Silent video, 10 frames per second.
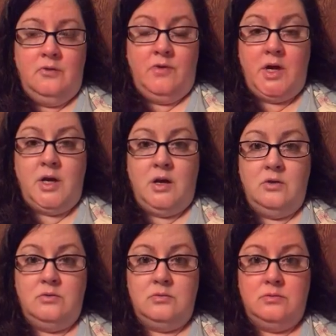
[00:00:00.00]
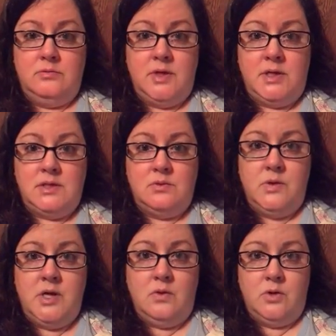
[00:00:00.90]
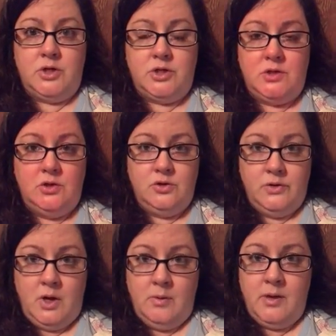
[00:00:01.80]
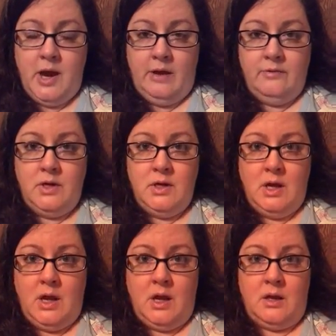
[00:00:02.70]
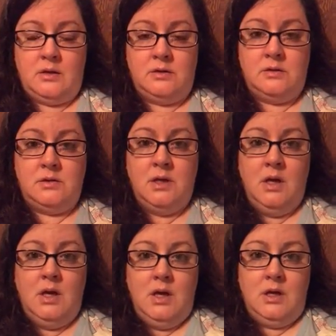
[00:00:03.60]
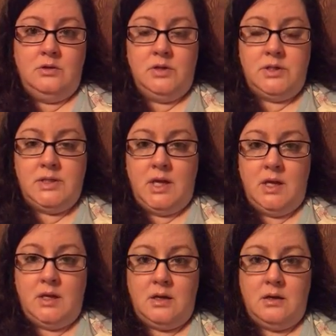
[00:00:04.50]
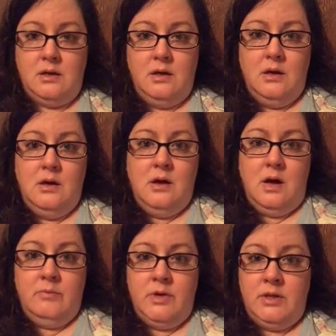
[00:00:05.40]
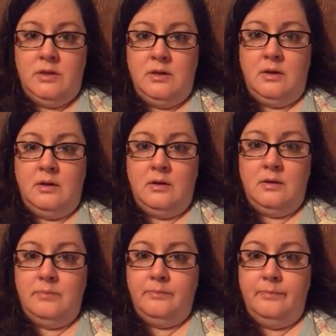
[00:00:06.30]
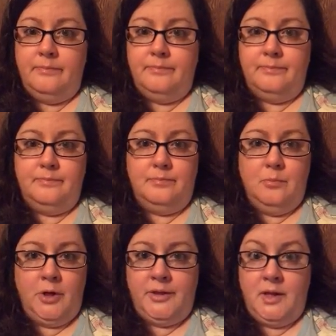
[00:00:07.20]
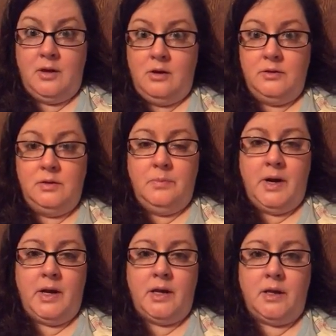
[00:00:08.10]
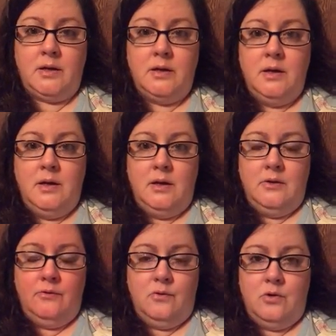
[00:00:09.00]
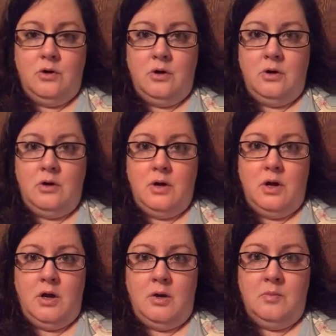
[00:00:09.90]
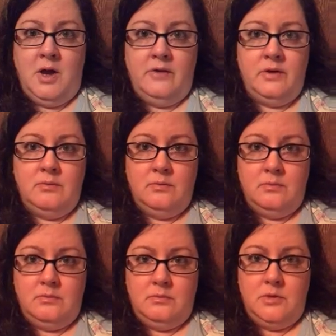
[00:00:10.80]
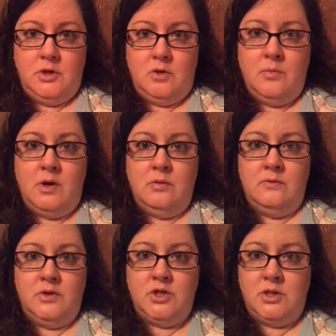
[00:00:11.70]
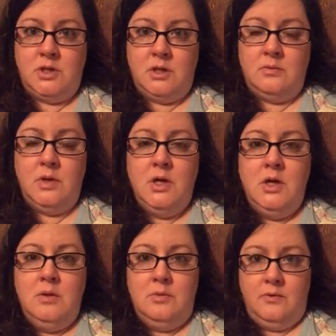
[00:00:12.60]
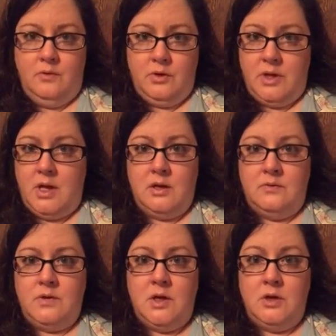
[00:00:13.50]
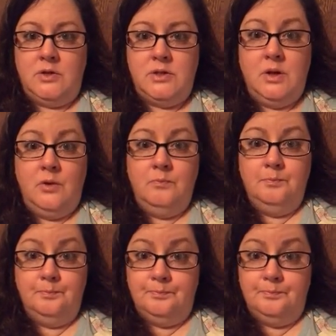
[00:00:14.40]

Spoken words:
find out next week which surgery I'll be having. And it looks like I'm in the what they called the pike for having my revision done before the end of the year. So